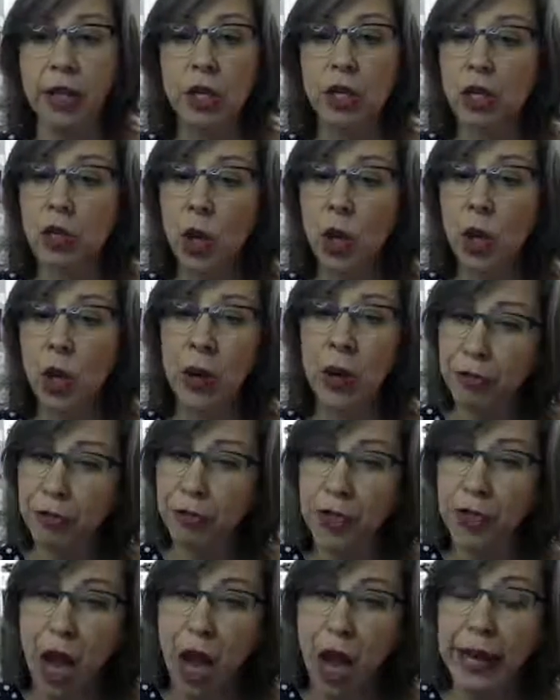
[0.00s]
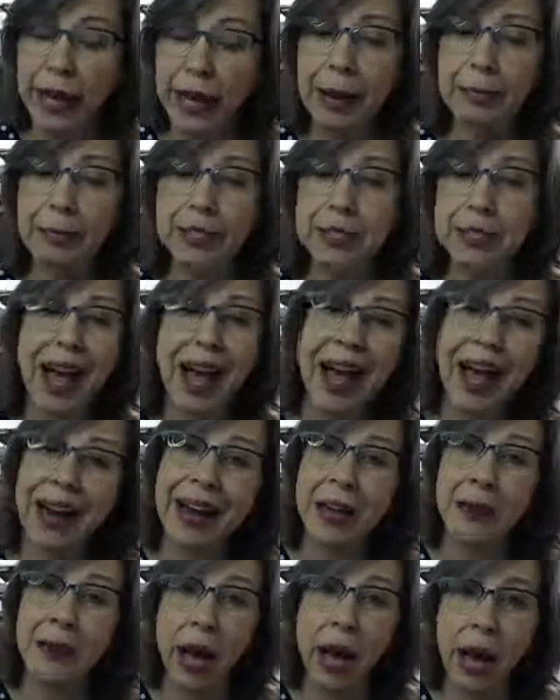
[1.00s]
So if you're not able to
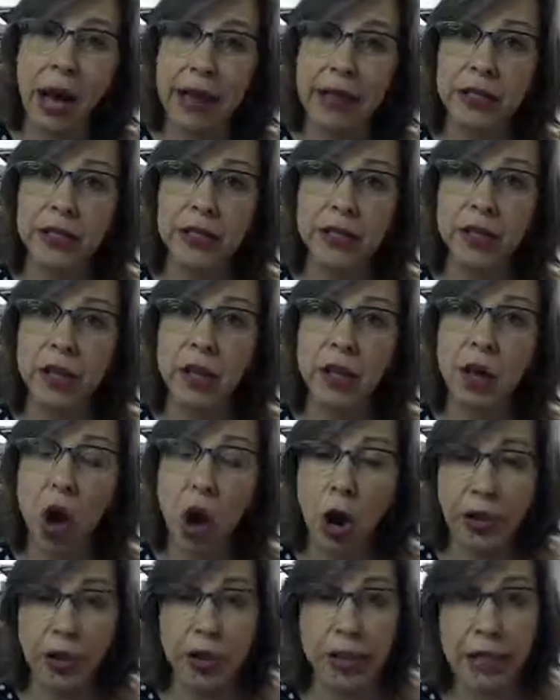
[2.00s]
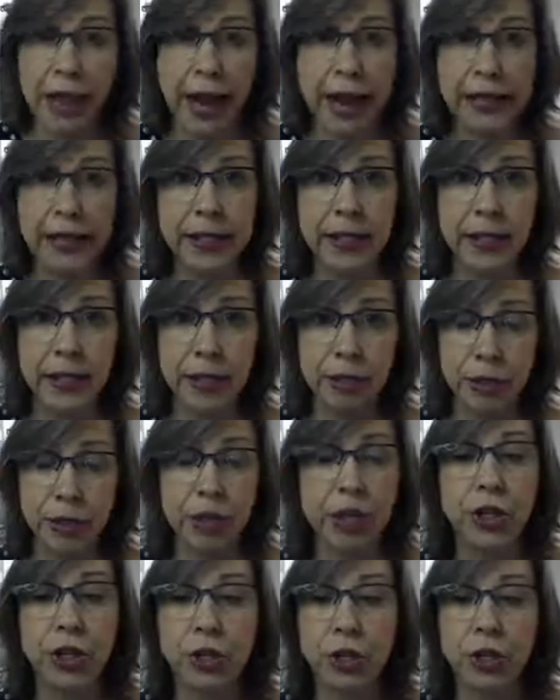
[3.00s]
itemize on your tax
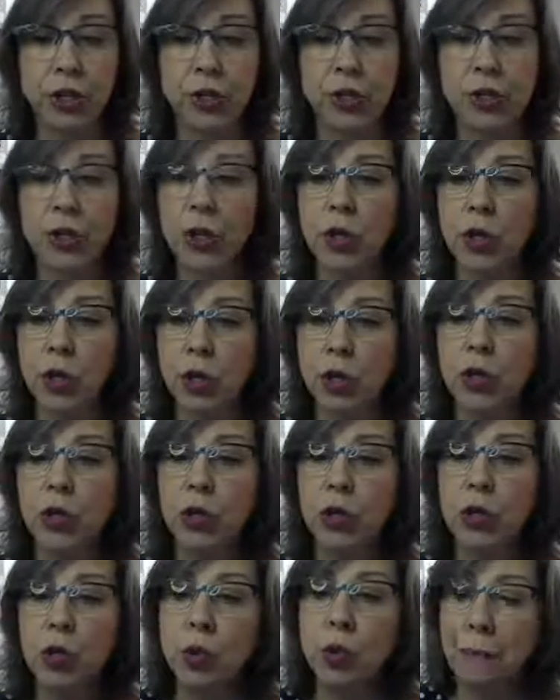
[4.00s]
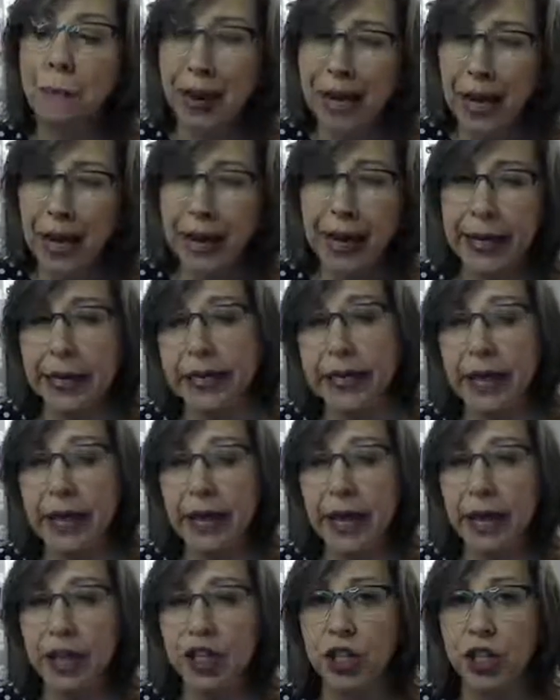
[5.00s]
returns, you might not get a
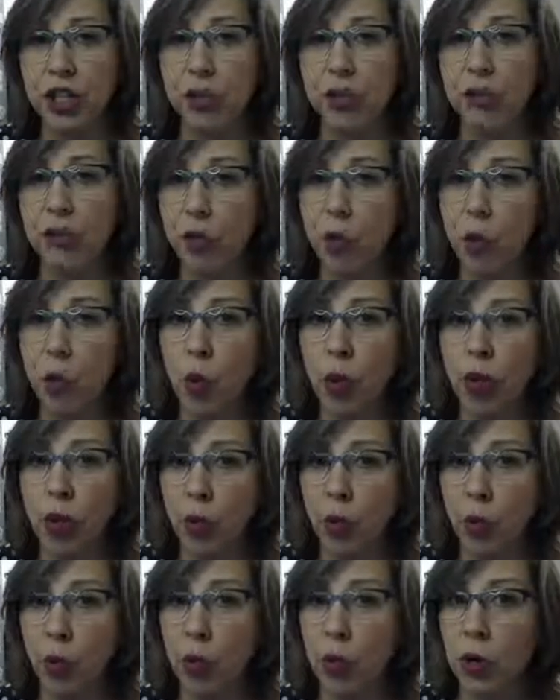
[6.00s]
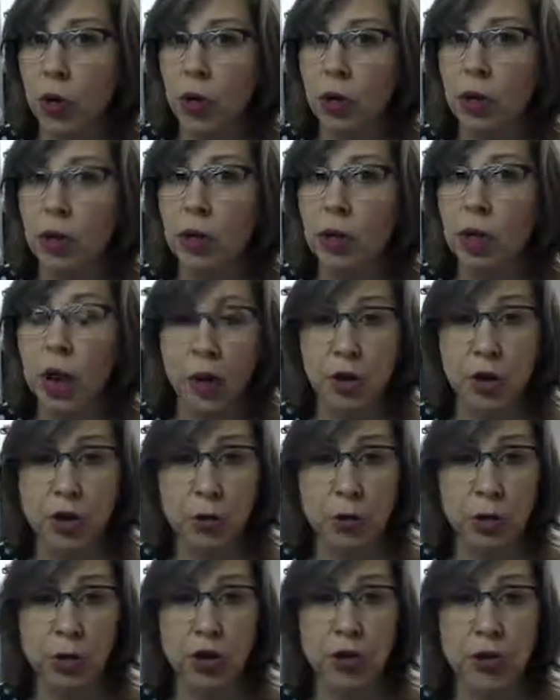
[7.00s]
deduction for your
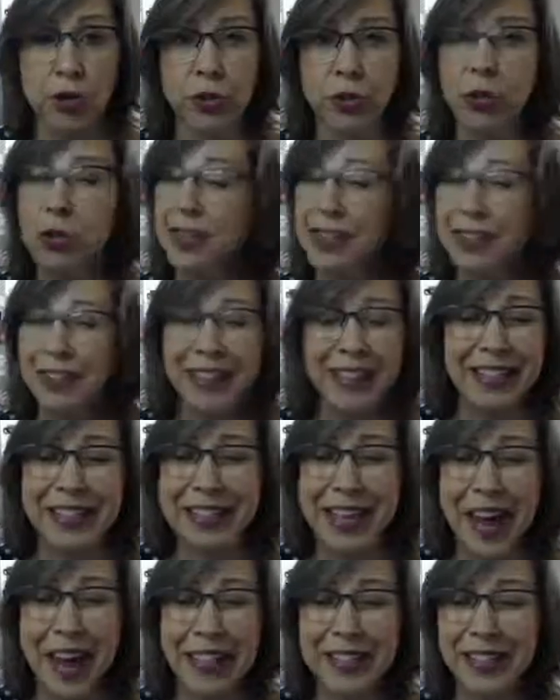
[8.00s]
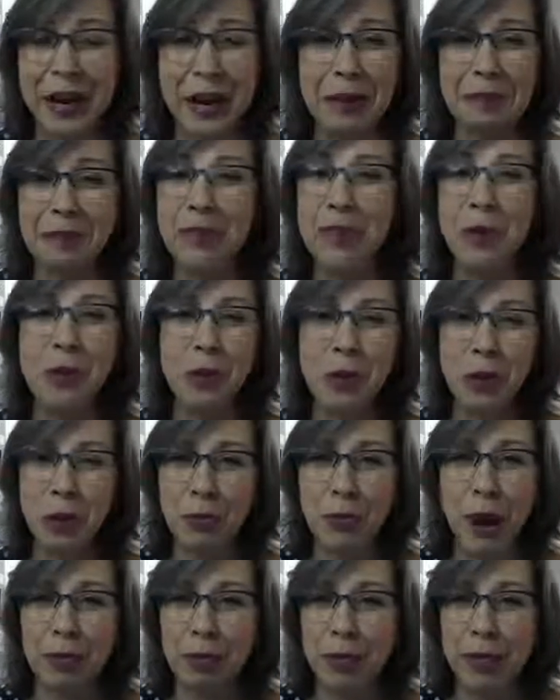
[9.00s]
contributions. It's tax time, so you're
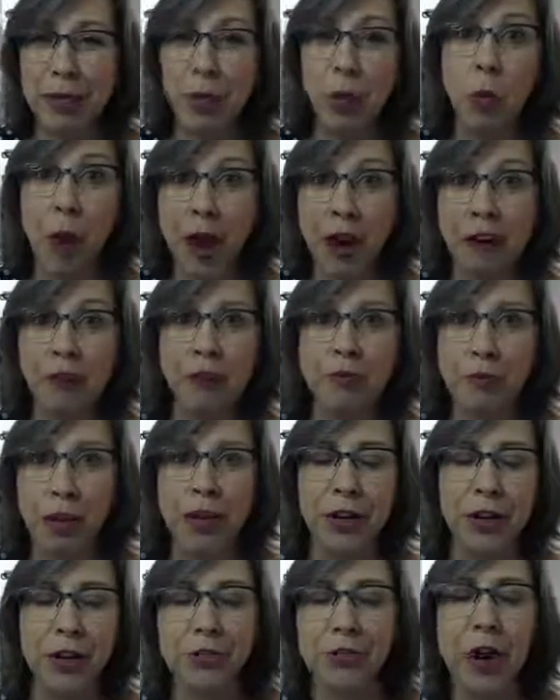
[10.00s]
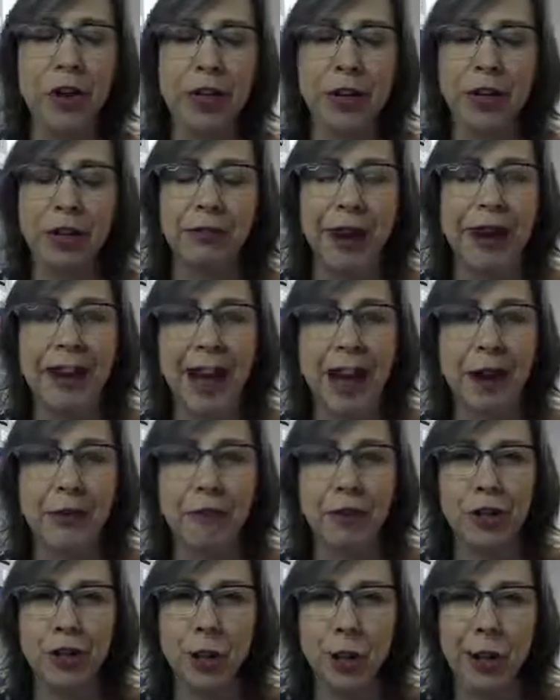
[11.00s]
probably aware of where you're falling right now
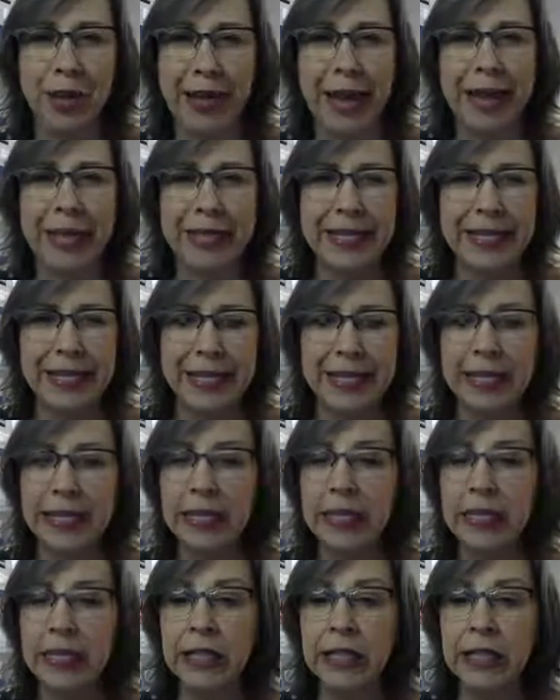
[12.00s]
for 2018.